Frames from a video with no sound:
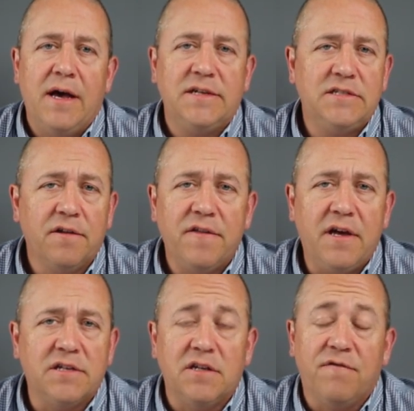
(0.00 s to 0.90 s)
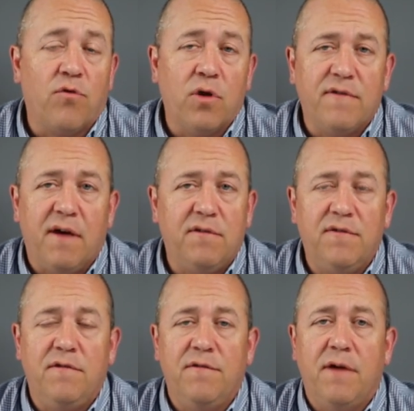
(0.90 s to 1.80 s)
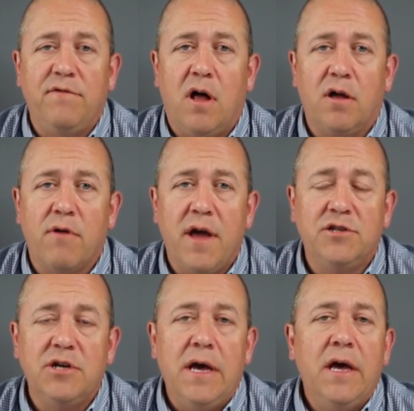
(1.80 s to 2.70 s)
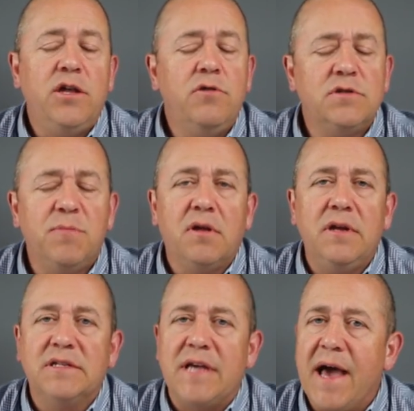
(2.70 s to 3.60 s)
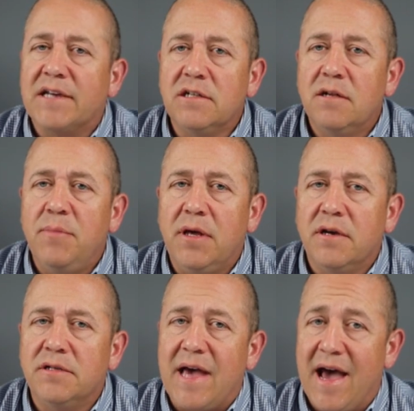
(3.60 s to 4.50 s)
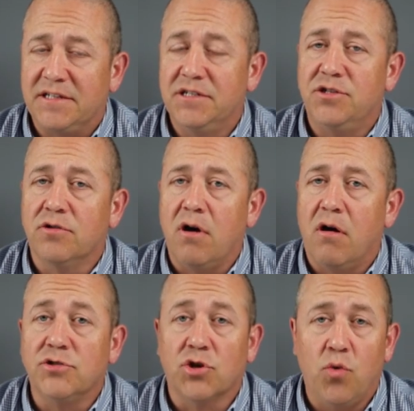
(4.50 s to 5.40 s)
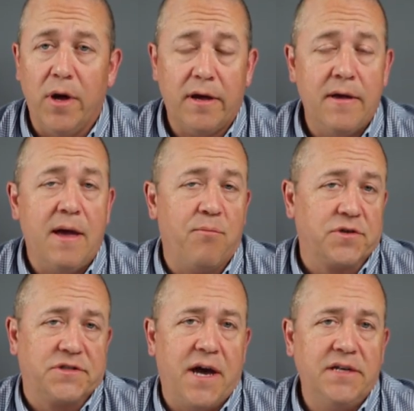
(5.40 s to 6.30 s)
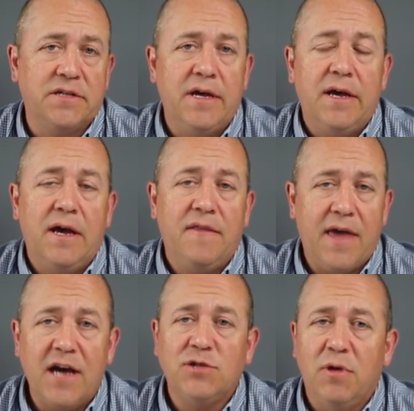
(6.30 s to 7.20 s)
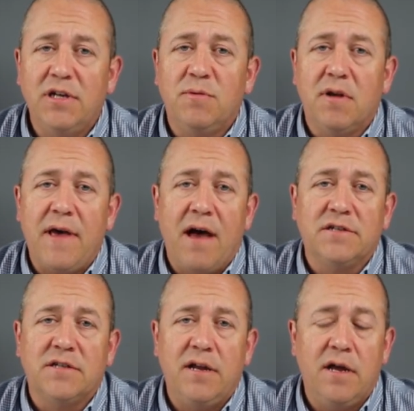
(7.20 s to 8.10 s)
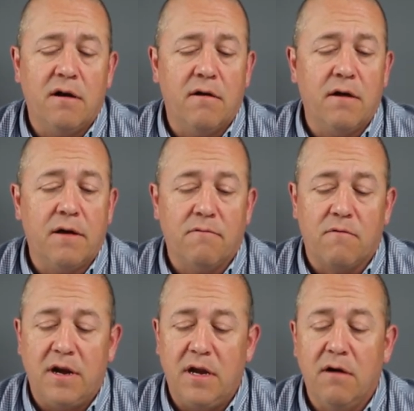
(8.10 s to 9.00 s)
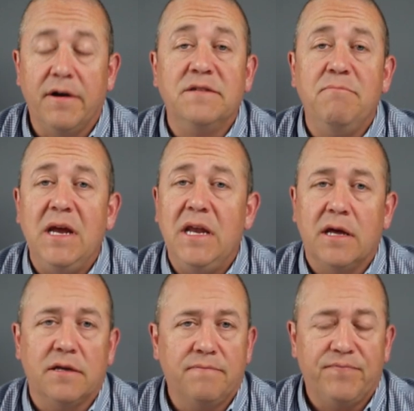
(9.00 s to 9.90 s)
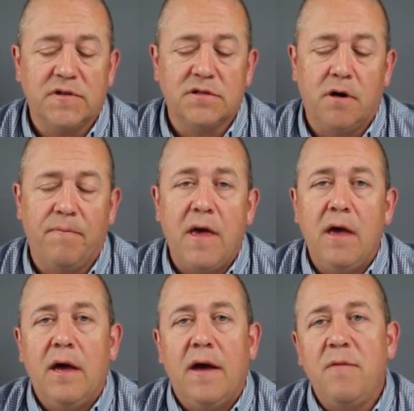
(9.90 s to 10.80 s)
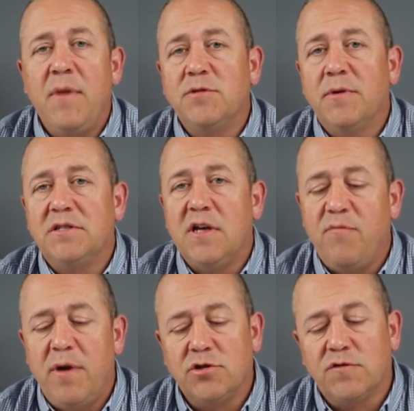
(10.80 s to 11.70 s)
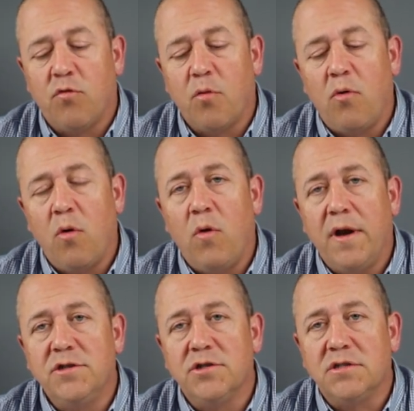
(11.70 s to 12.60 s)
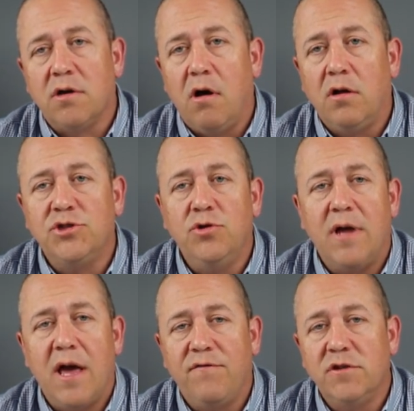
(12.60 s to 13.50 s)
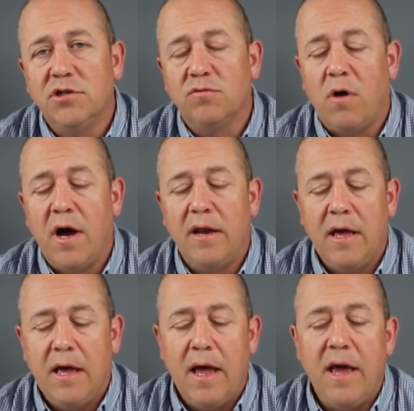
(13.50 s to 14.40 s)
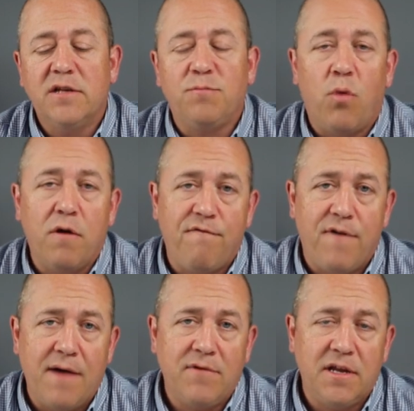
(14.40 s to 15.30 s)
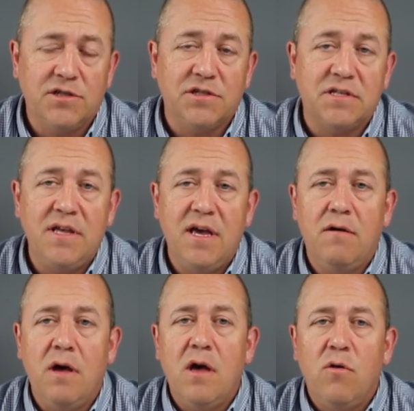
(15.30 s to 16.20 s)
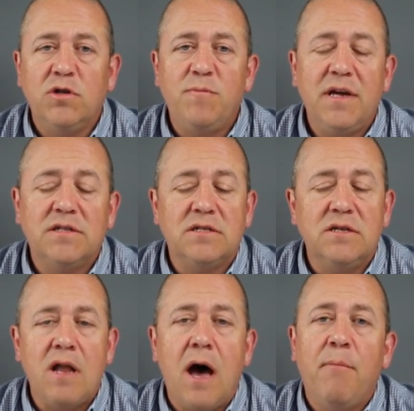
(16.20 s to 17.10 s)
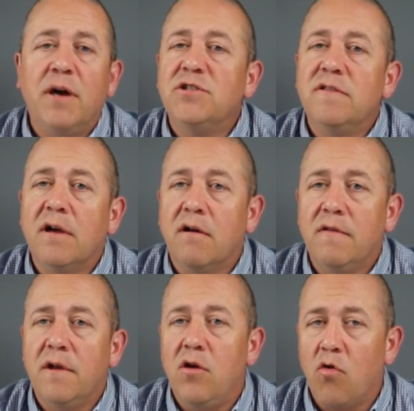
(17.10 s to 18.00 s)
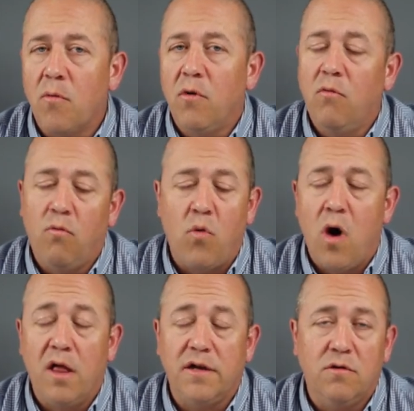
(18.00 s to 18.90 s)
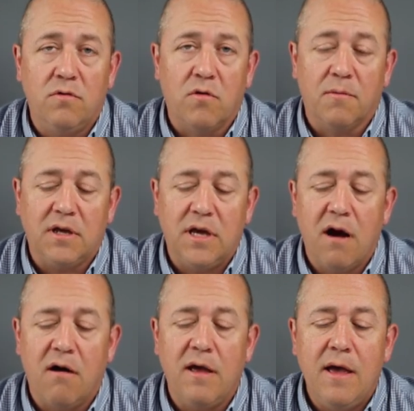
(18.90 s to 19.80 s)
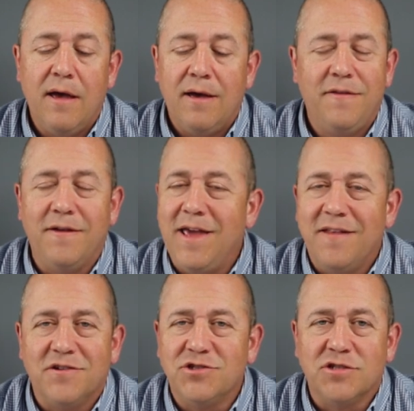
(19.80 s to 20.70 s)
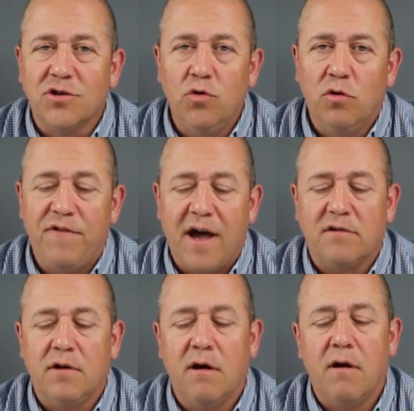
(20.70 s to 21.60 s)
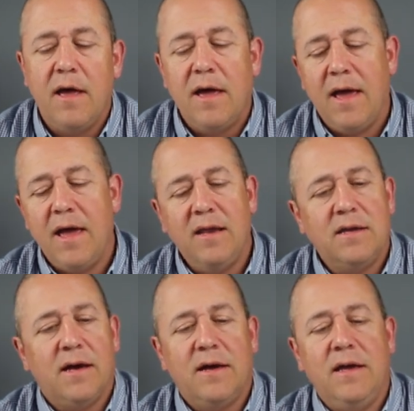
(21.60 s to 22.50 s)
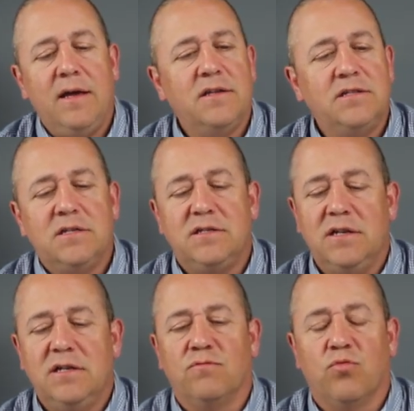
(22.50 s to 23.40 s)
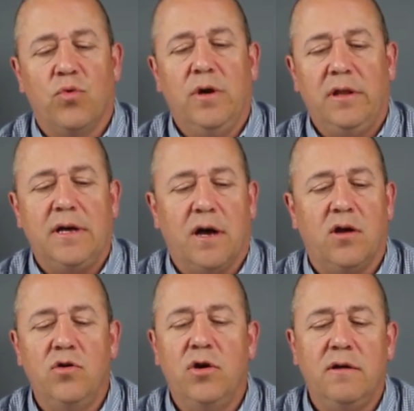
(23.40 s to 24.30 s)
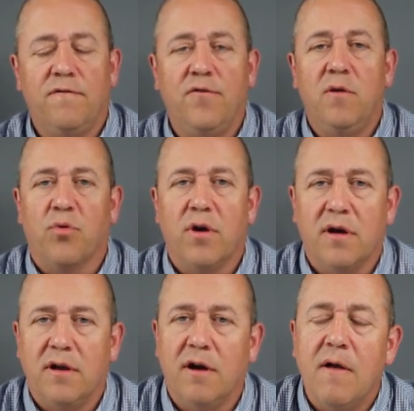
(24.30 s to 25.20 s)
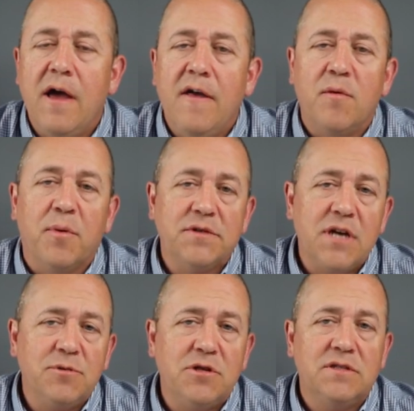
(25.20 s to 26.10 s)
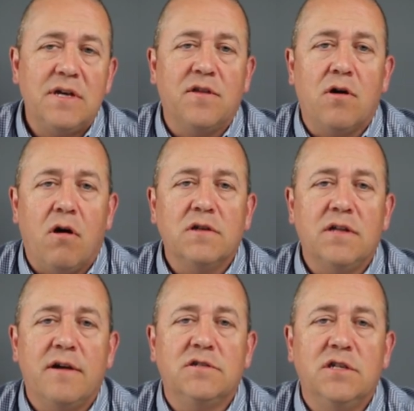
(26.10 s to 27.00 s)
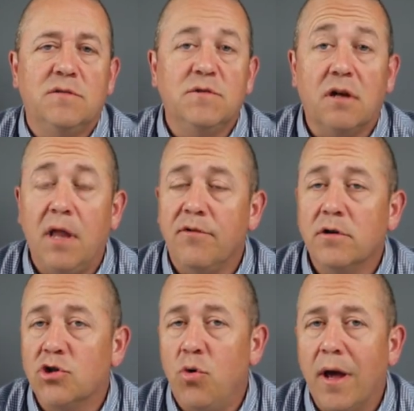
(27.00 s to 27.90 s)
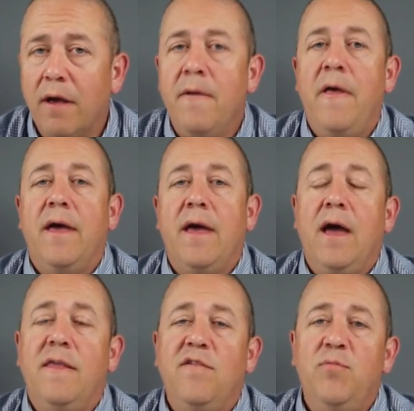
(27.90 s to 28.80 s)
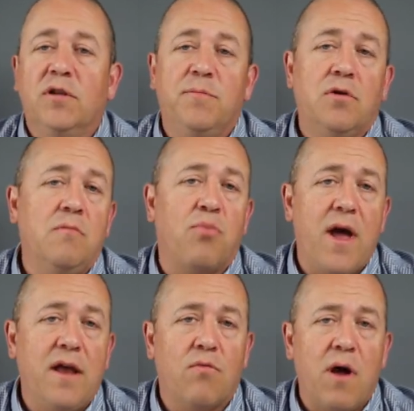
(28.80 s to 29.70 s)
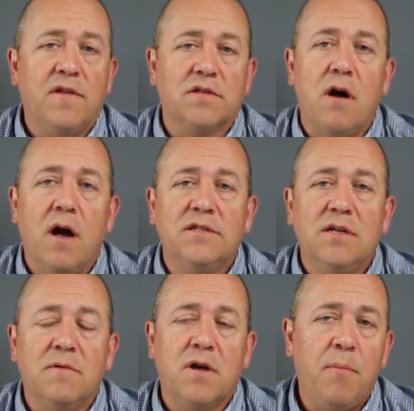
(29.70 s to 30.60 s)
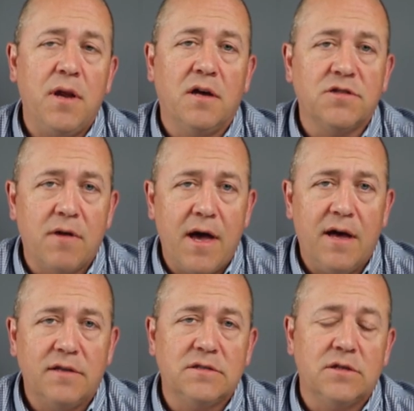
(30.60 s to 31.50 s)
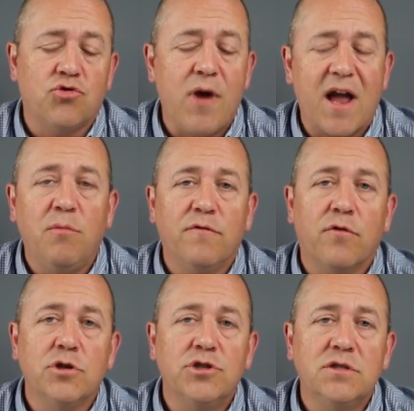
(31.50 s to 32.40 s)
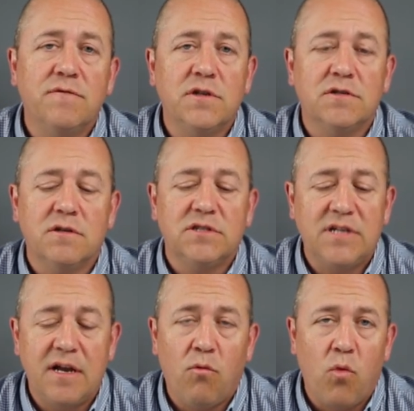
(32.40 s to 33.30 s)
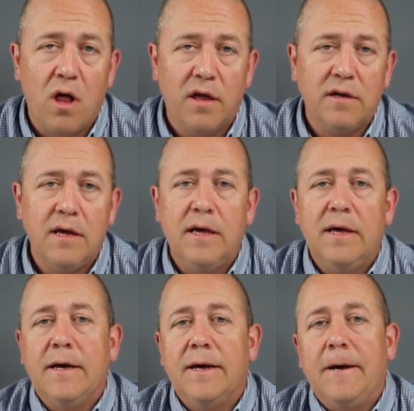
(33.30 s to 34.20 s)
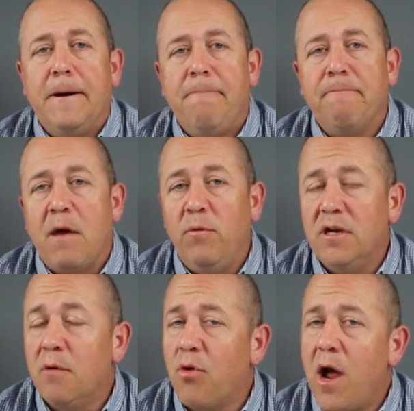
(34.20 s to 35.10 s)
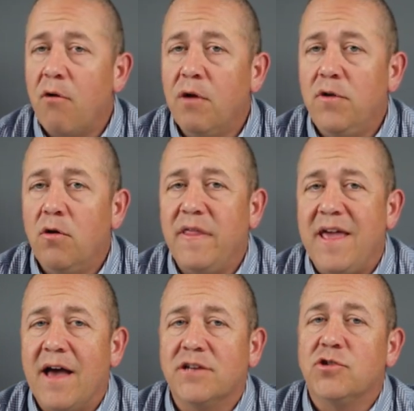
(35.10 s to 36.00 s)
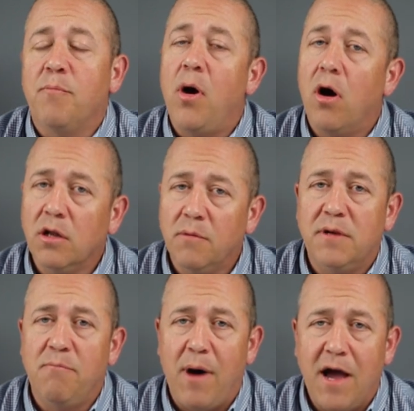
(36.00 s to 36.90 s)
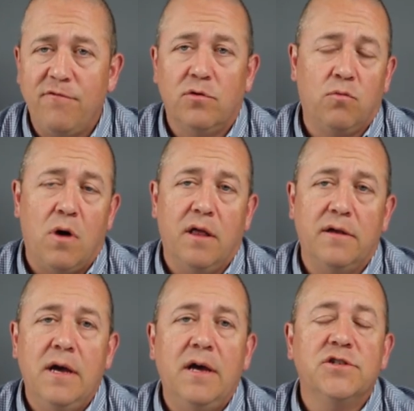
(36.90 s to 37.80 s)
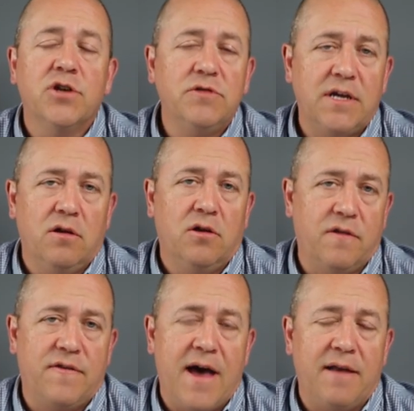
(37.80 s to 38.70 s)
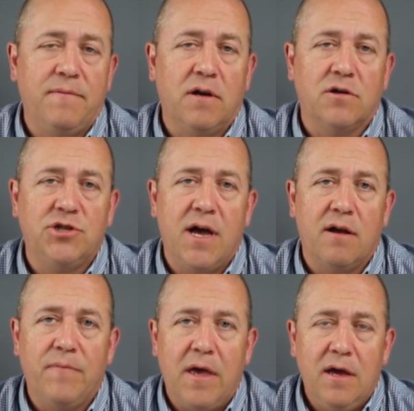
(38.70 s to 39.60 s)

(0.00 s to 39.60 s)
I still think it's in the $45 to $55 range. Usability is excellent because access to your cards are quick and precise, and the cash placement on the outside here, right here, is immediate. So the measurement itself measures 4.1 inches tall, 2.5 inches wide, and is 0.59 inches thin, which makes this not much thicker than a normal wallet you would normally carry. And again, there's just the cool factor here, and it just is really a good footprint on here. The perception is that the card slider system is clever, it's quick, and they've built up a good brand around this concept. The company also has trackable versions of this Senate wallet. And we did a prior review on the Ekster Parliament bifold wallet, so go take a look at that in our channel.